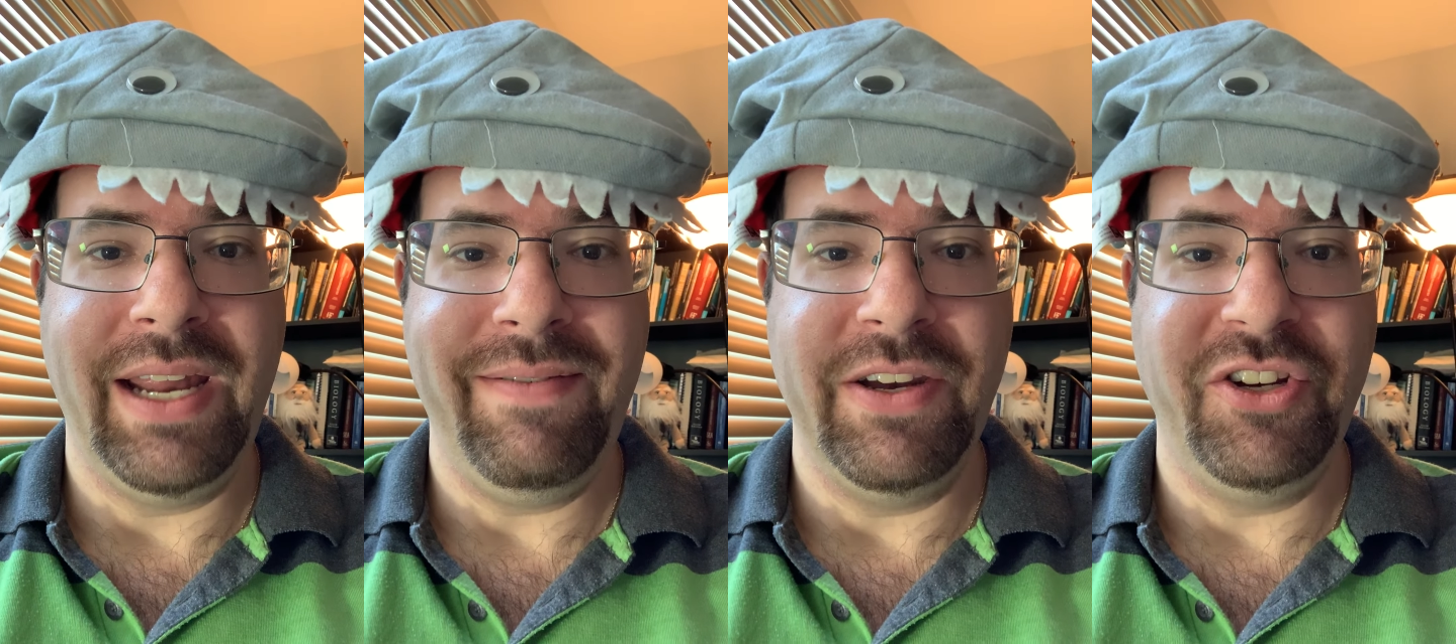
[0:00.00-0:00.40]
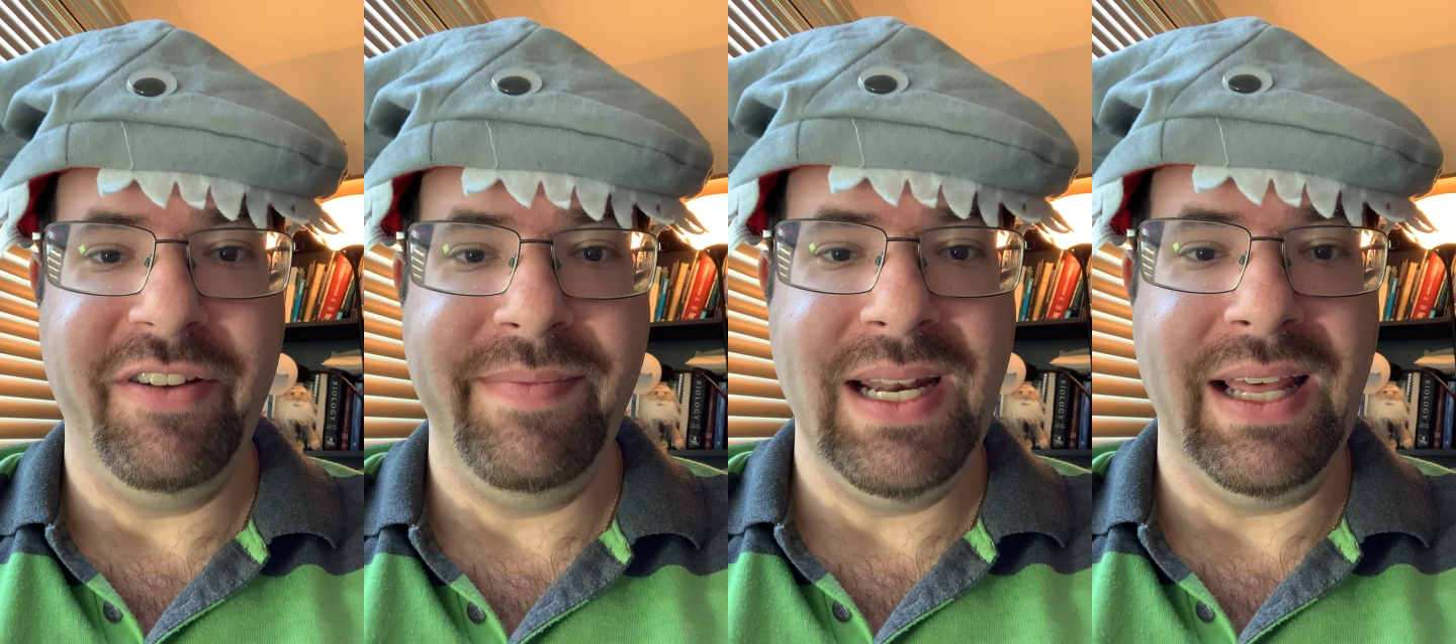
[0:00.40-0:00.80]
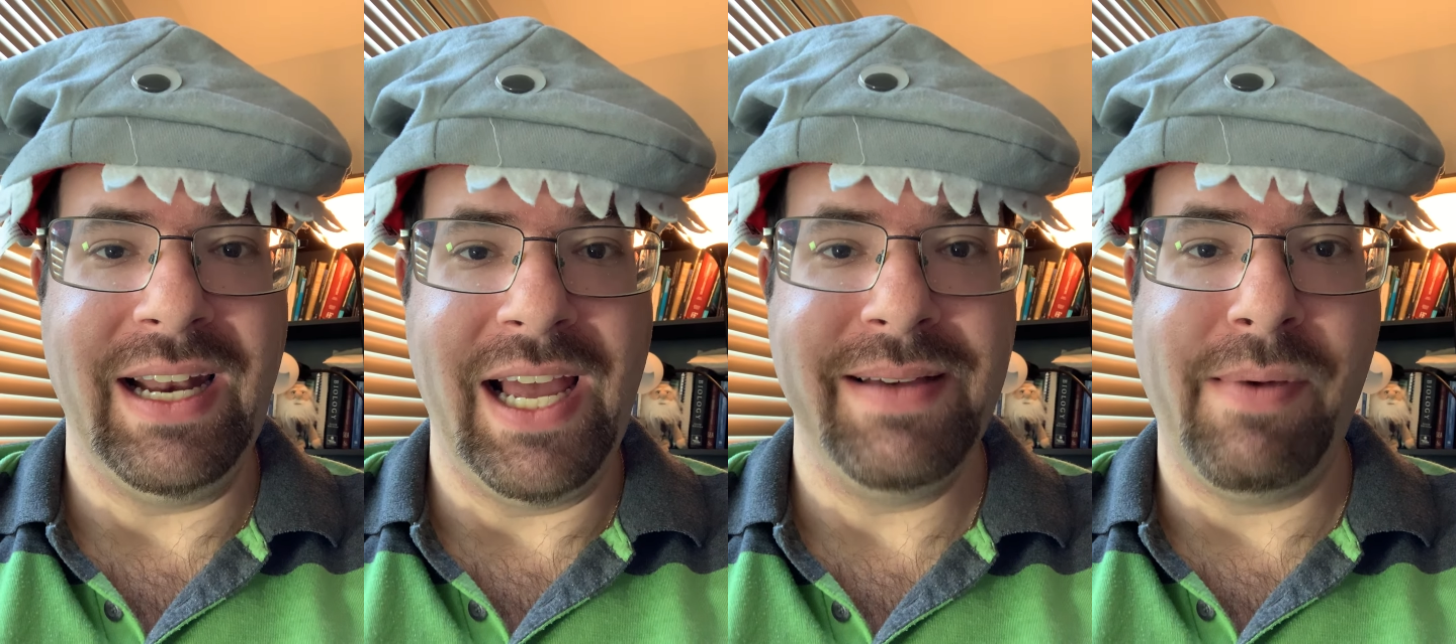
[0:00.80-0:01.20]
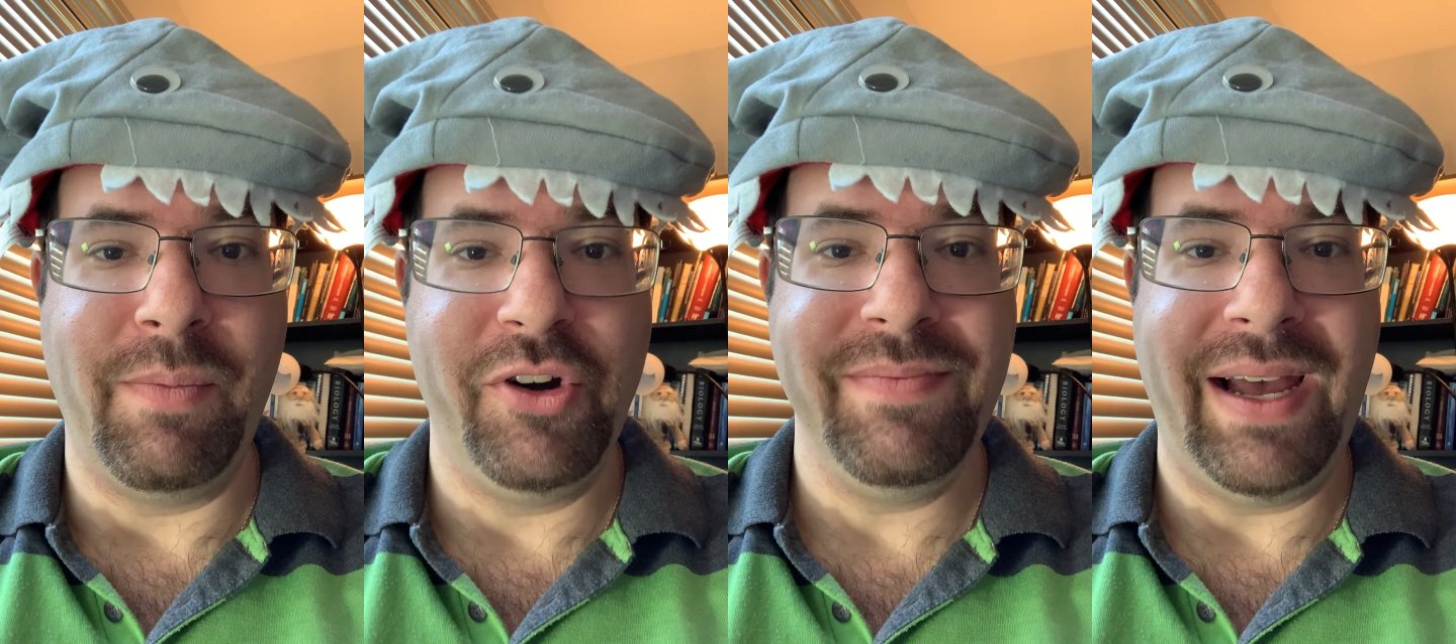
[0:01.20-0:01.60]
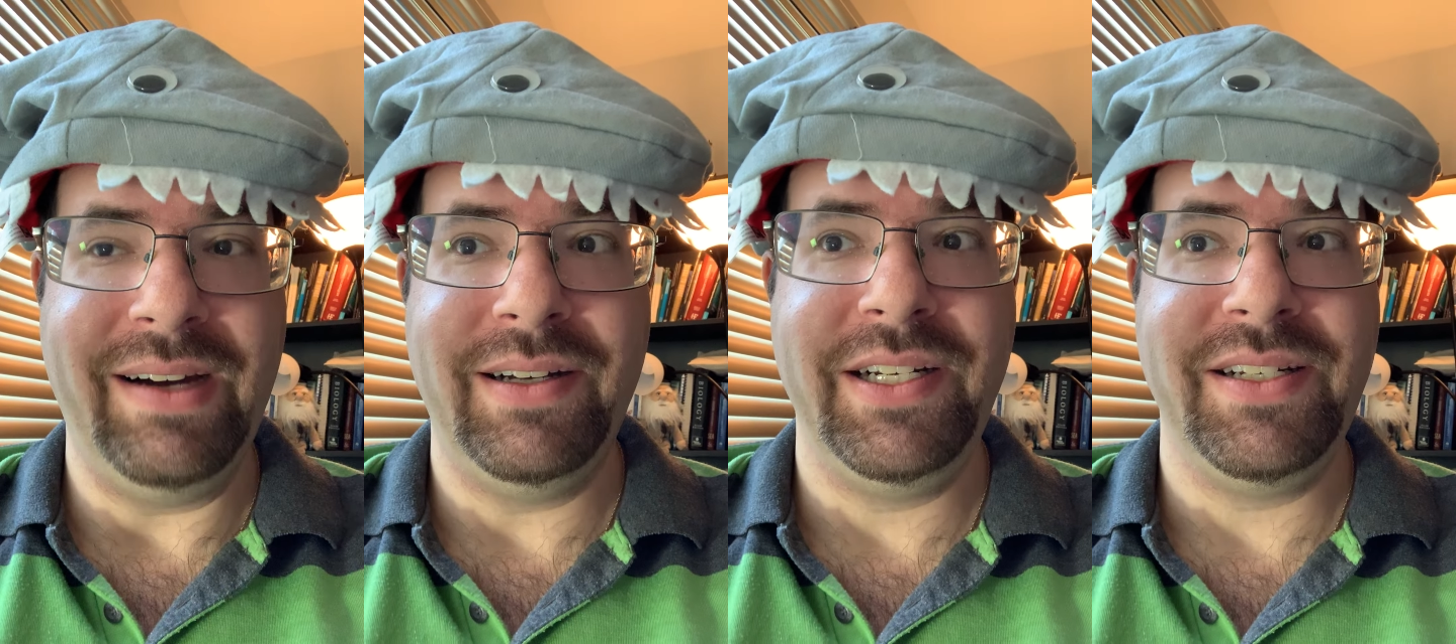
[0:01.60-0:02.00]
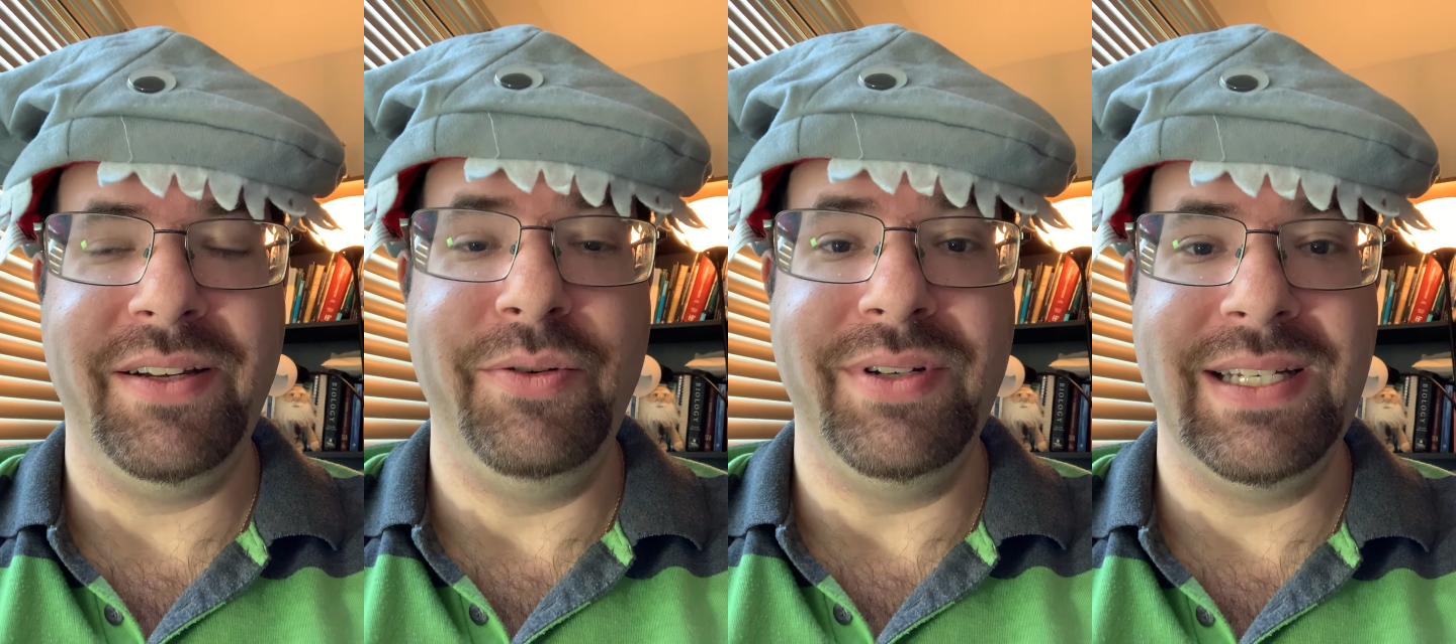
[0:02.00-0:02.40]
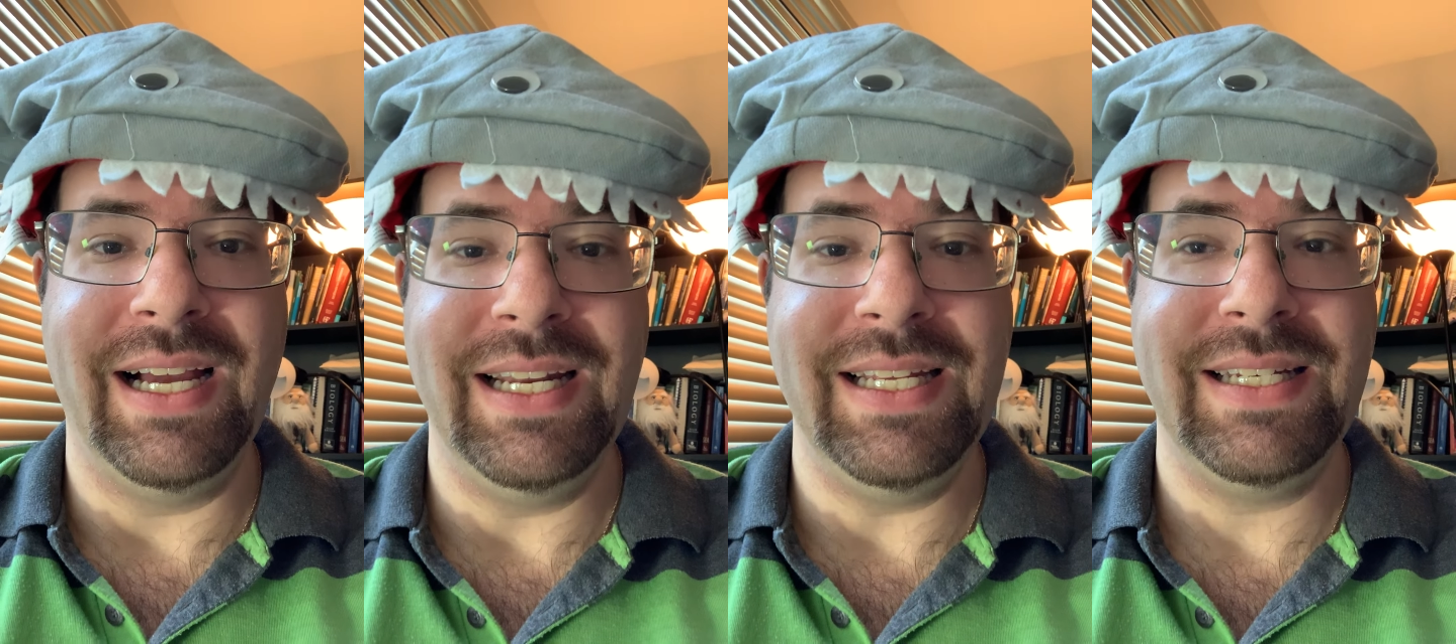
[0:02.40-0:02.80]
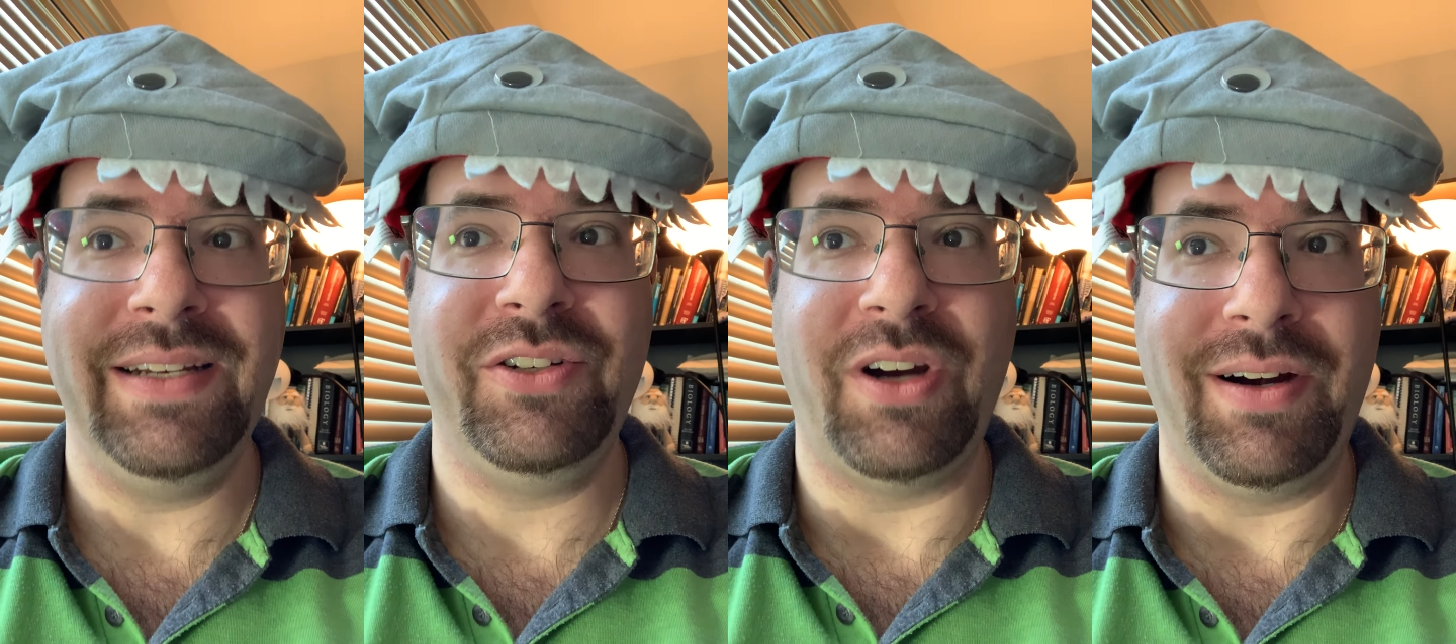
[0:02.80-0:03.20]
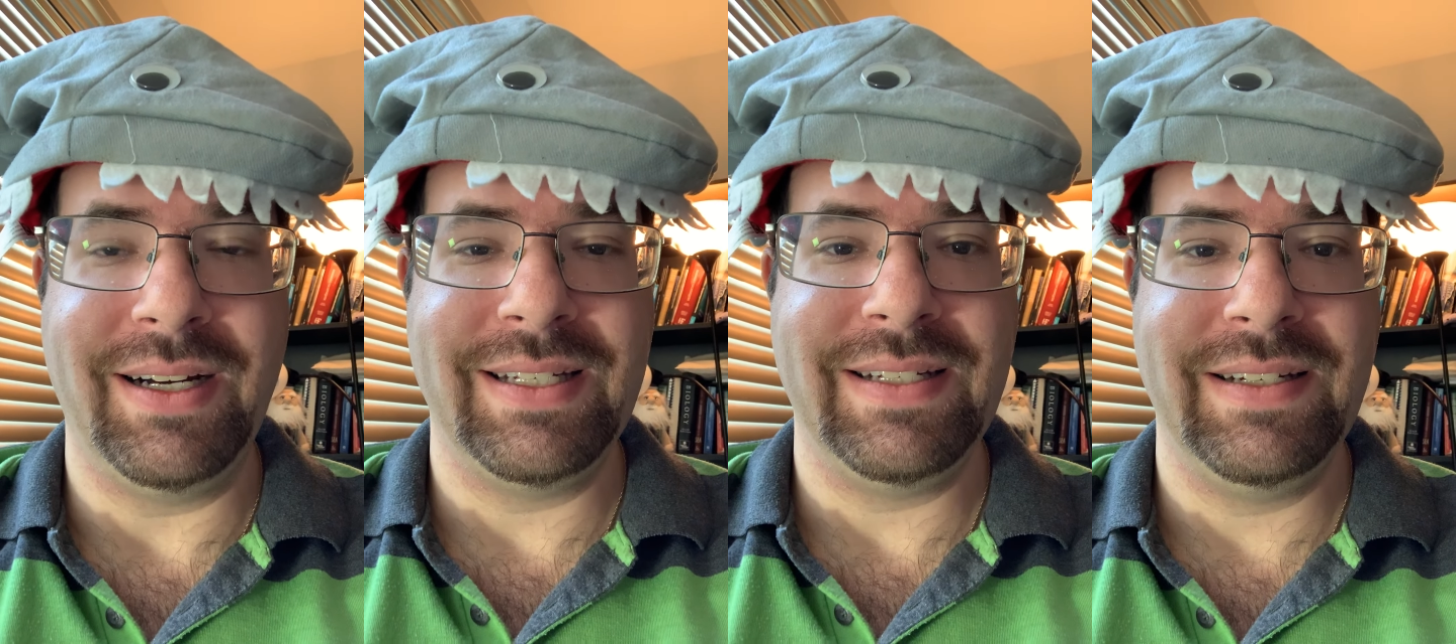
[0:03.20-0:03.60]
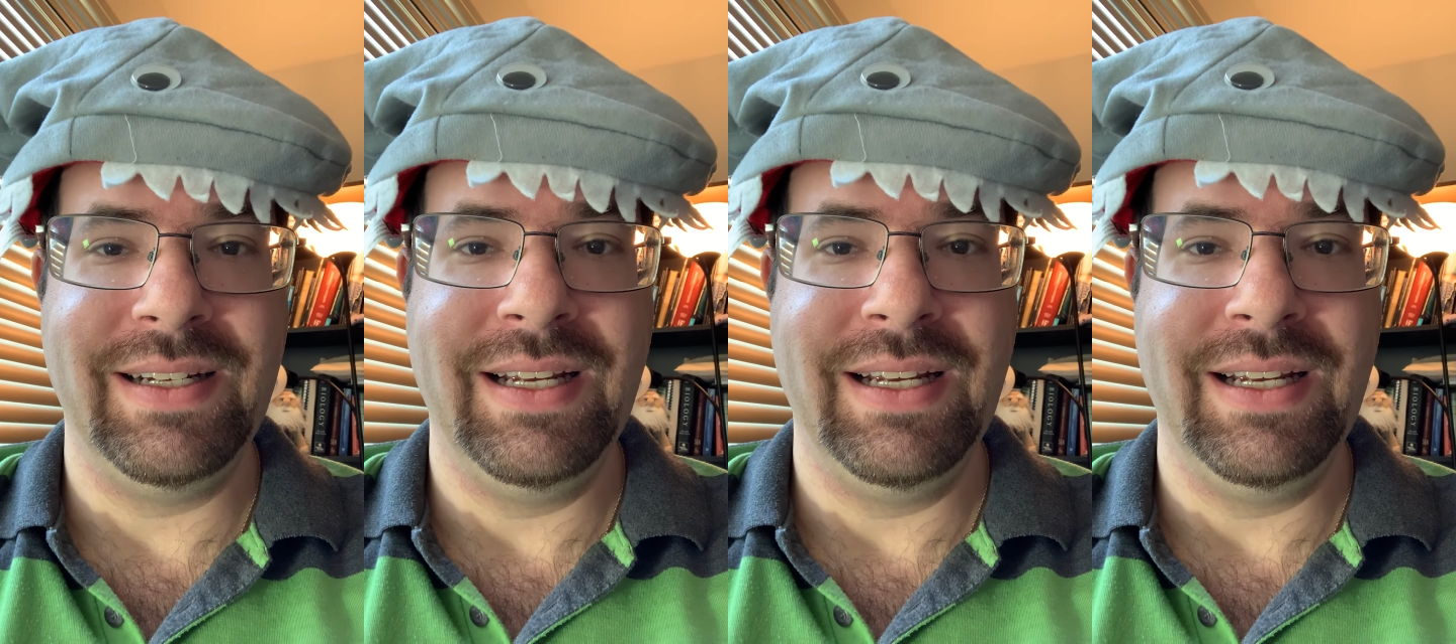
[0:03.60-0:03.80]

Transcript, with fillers: David Shiffman, and I am a marine biologist who studies sharks.